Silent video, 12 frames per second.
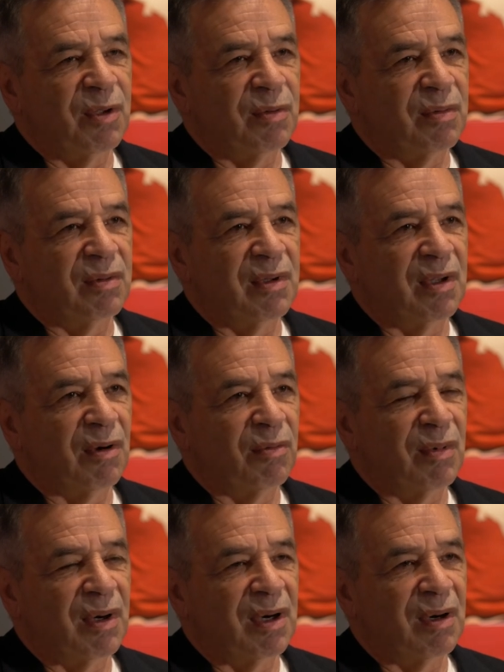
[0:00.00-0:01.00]
You you
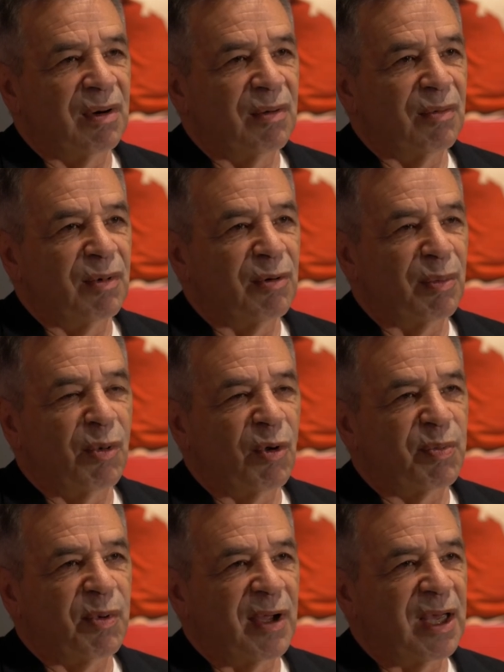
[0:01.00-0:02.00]
know, uh, we were
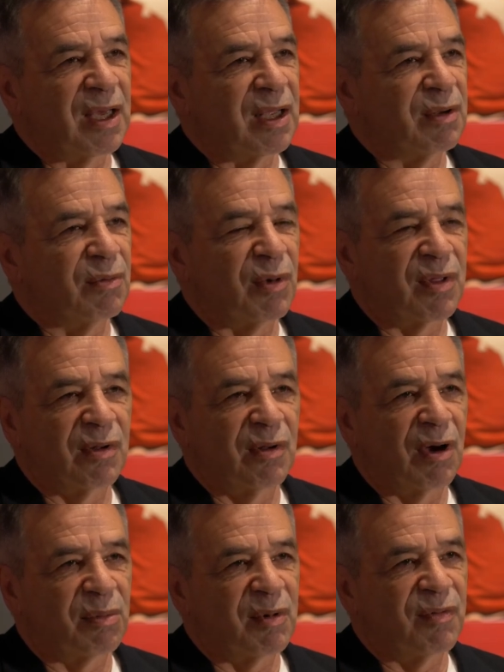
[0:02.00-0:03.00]
both playing it. It wasn't
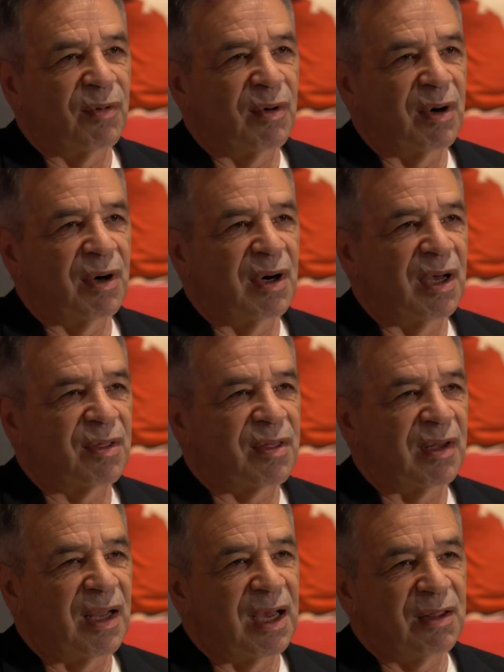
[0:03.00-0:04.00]
long before uh,
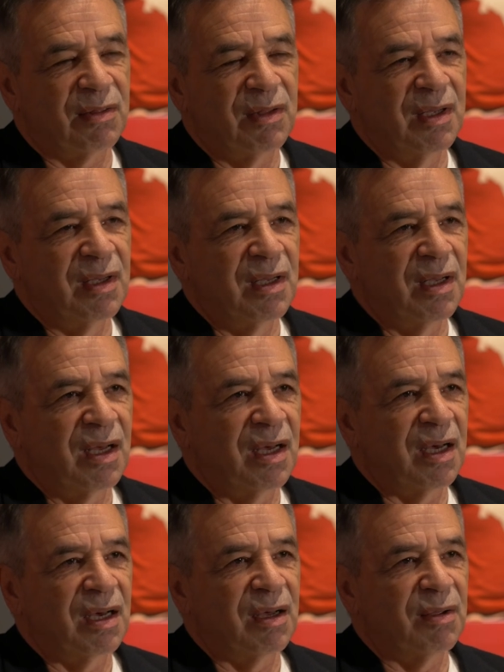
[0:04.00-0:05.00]
Salah
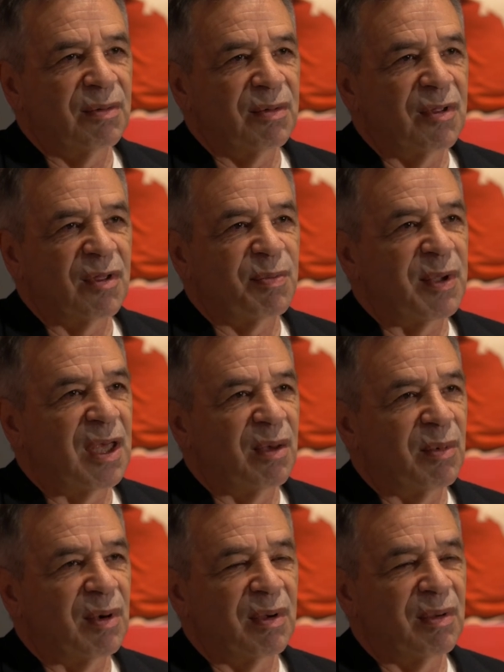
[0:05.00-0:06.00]
uh, just
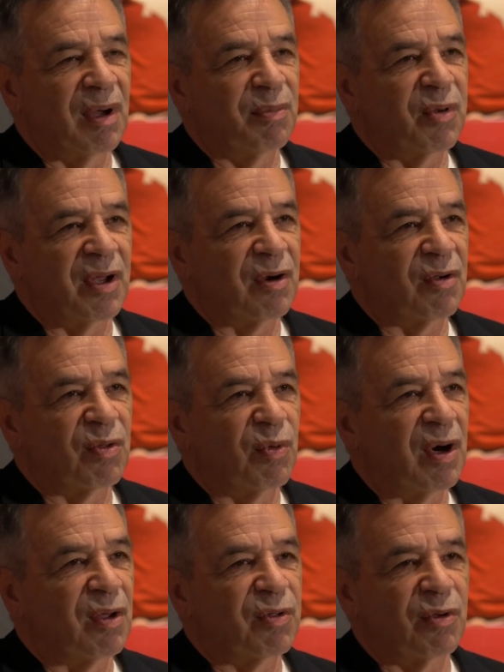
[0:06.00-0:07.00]
became a, a, player as
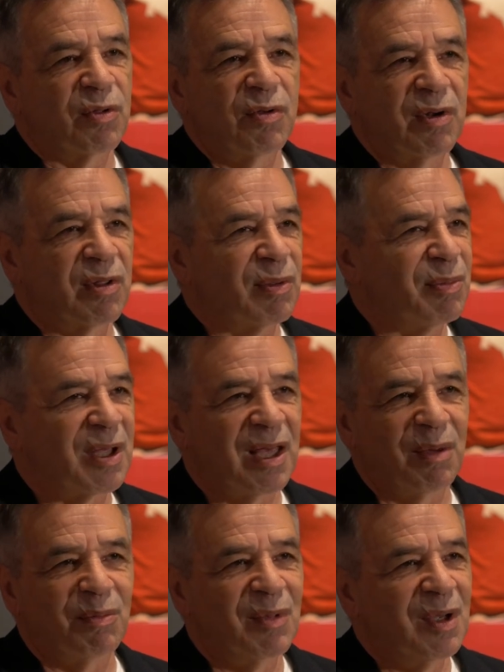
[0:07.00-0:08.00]
well. So as soon as it
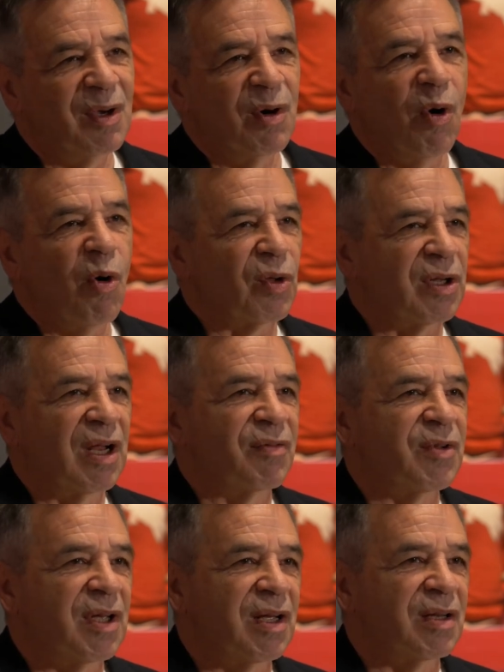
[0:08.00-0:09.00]
became old
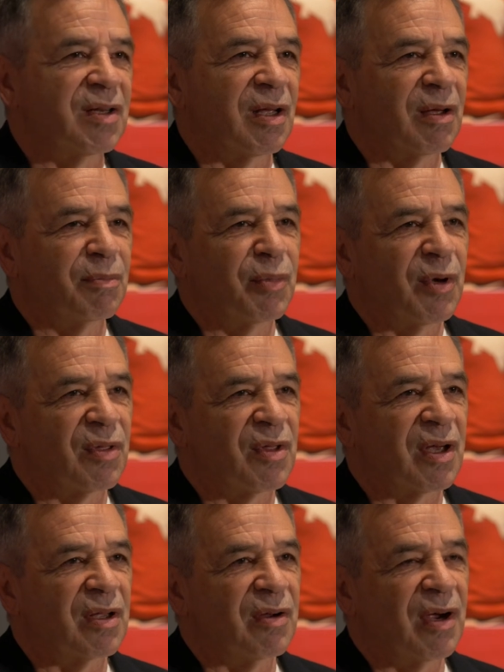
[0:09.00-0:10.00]
enough to, to put a
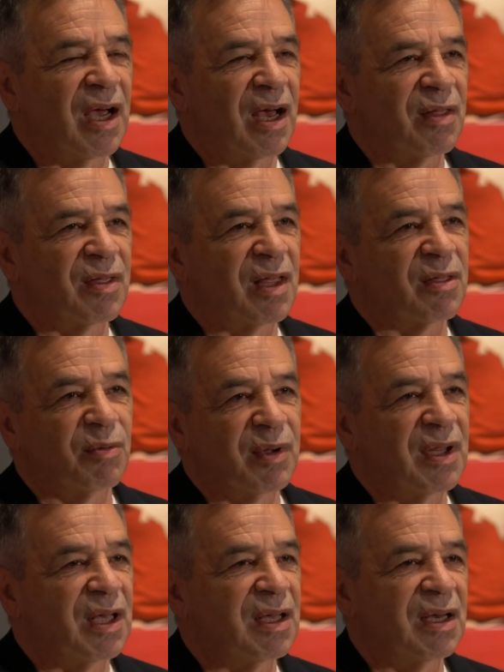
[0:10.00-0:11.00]
stick in your hands, that's
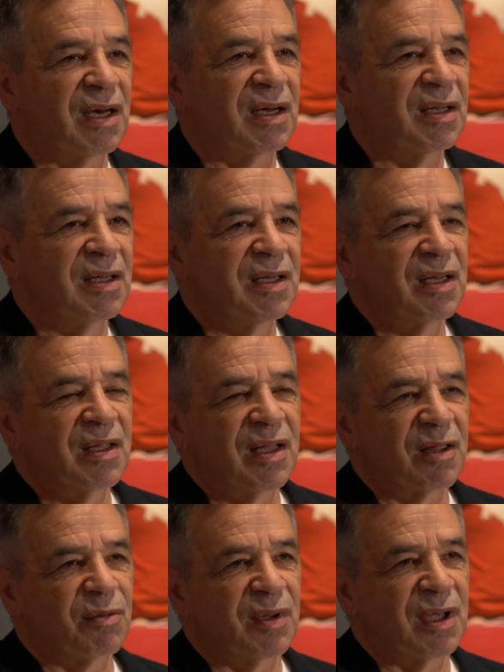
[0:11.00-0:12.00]
when they uh,
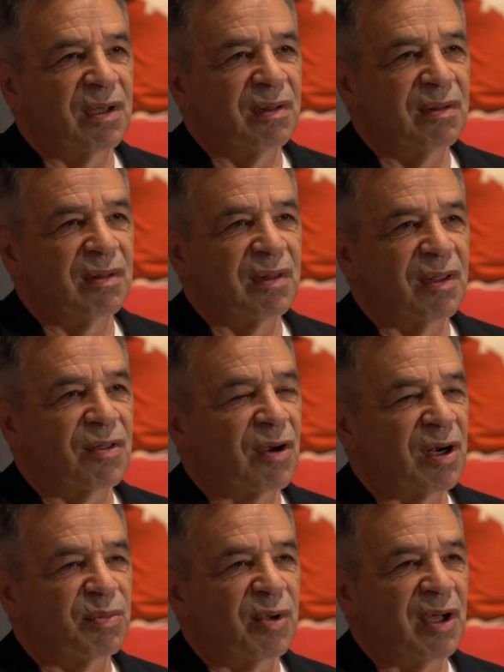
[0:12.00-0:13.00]
that's when they they
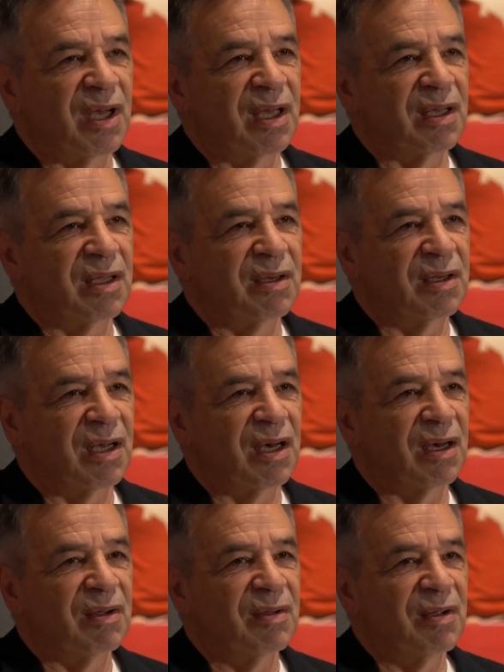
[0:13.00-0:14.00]
started playing, and
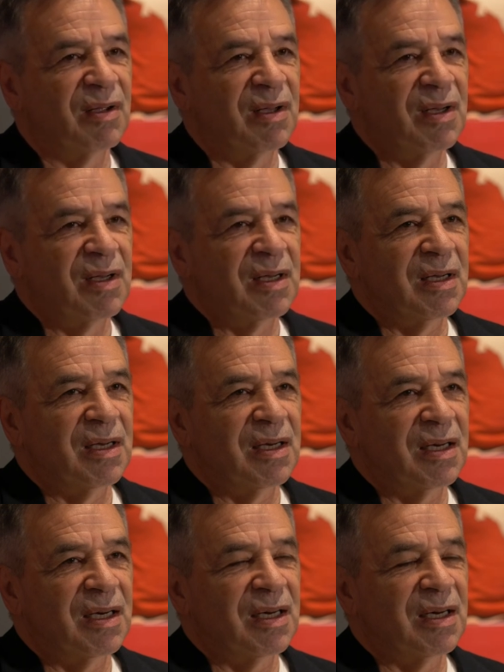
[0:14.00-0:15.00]
uh,
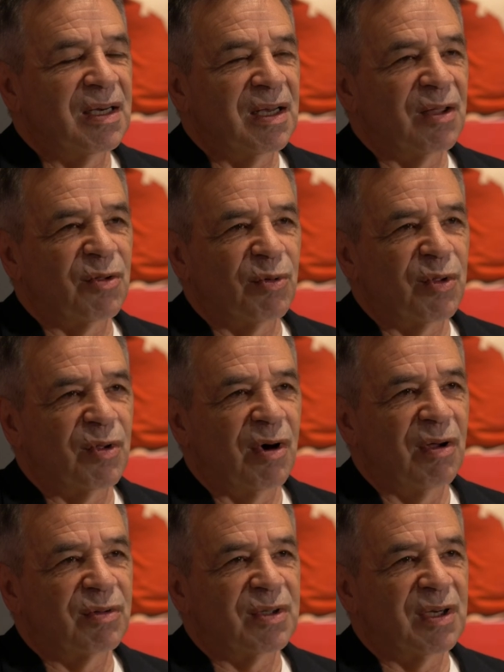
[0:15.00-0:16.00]
as a
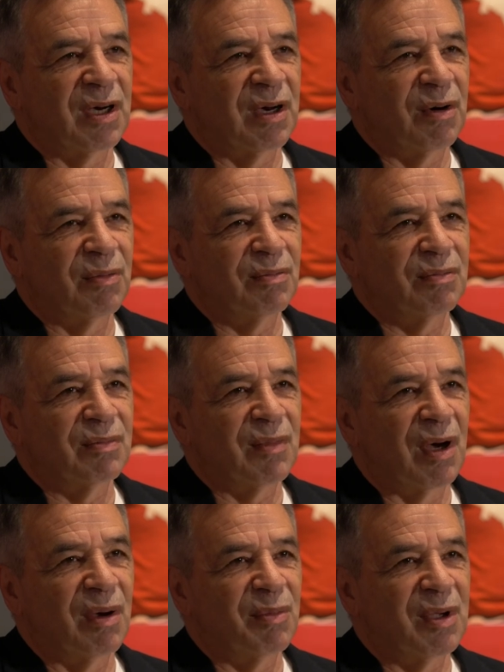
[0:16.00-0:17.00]
result
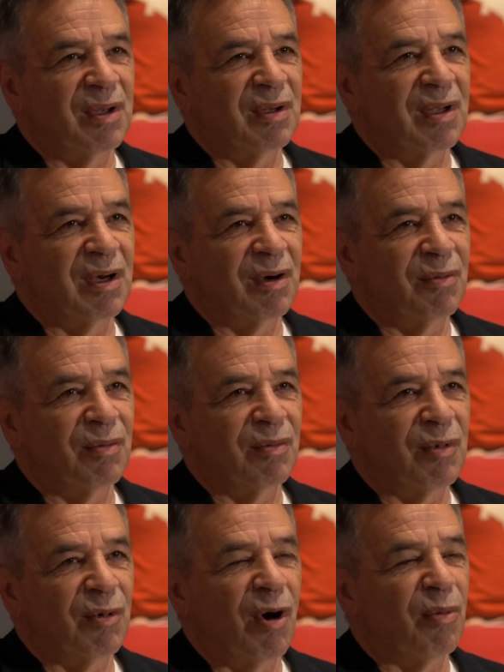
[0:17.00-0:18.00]
I mean, uh,
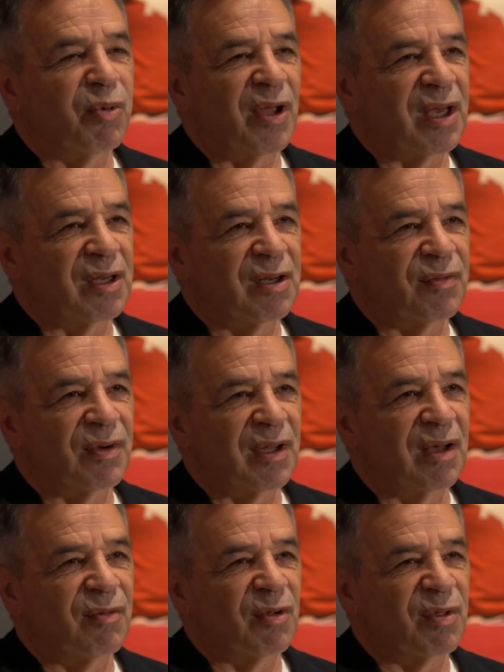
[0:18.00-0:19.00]
we were all playing at different
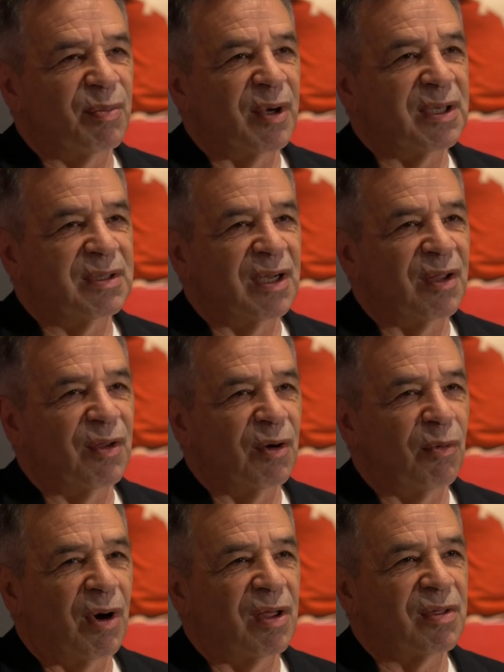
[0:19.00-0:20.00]
levels, but uh, there
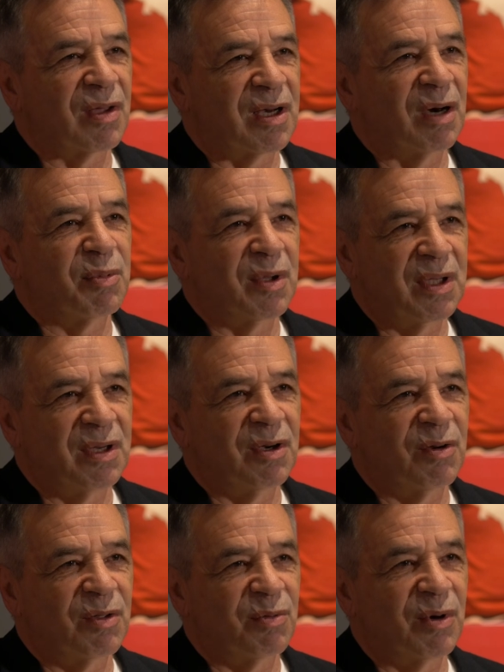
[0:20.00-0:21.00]
was a couple of
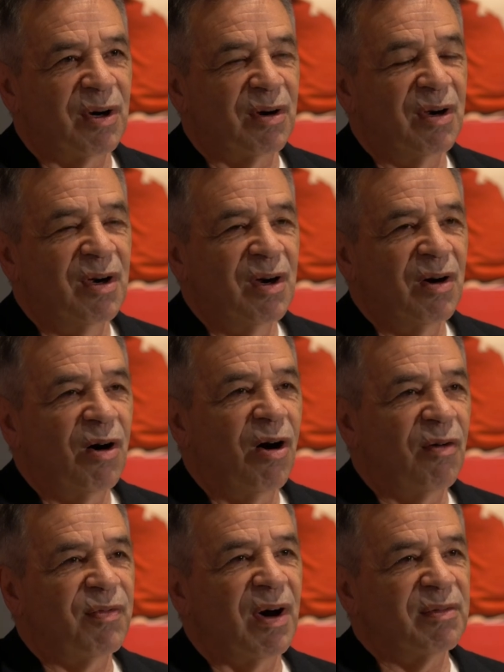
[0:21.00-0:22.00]
years where
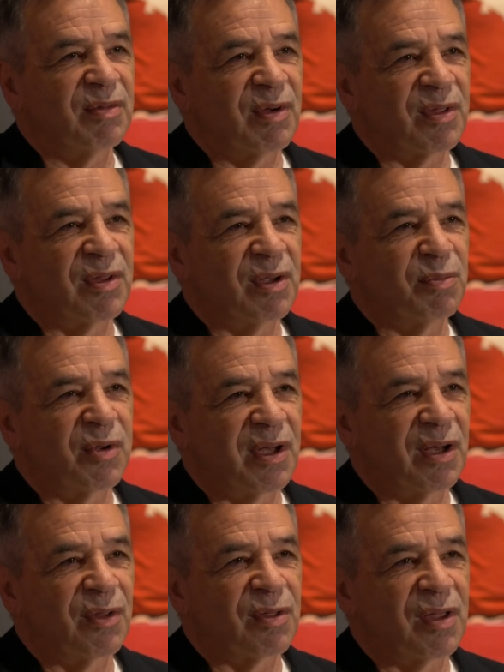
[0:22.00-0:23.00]
all five of us did play
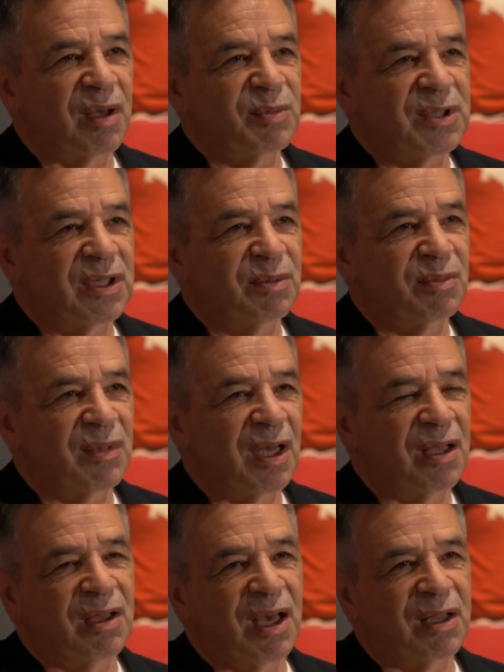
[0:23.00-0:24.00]
on the same team
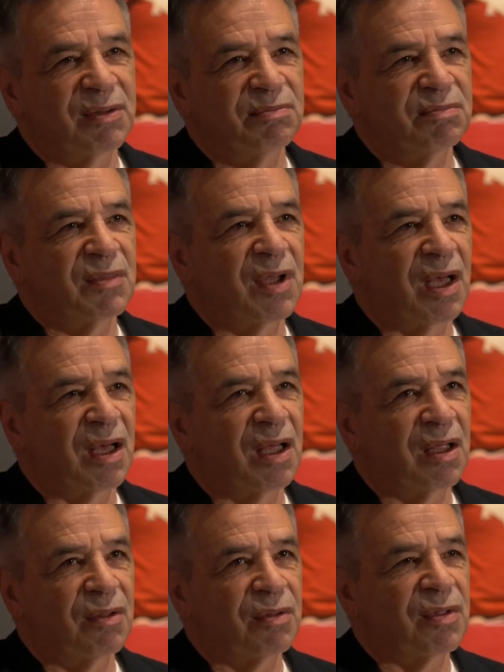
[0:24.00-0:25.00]
at, at
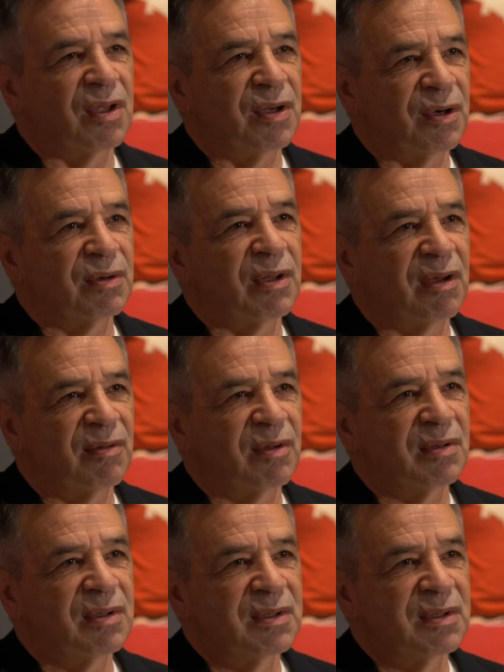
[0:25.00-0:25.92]
uh, senior level.